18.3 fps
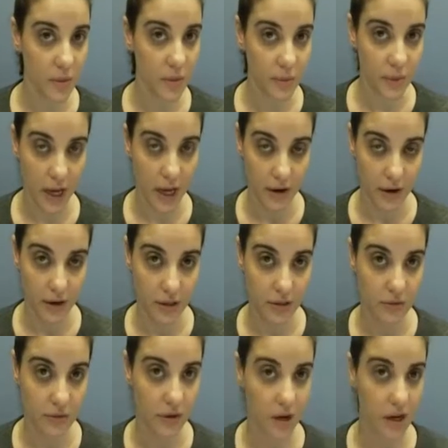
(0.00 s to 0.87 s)
help
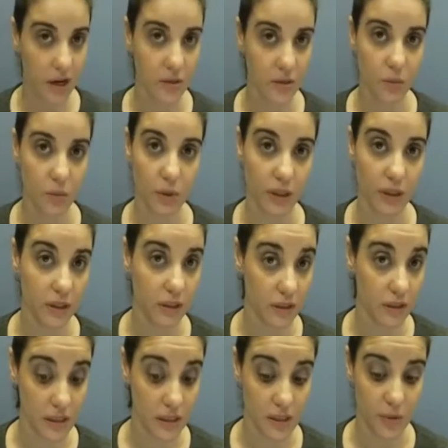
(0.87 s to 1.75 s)
characterise whether
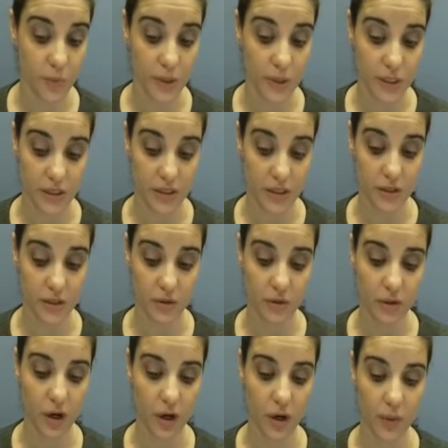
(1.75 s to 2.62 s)
this is a business
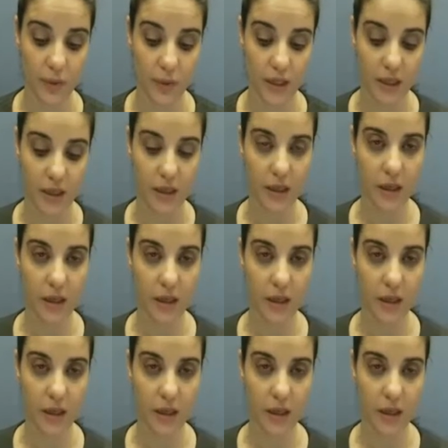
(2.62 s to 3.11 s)
or a hobby?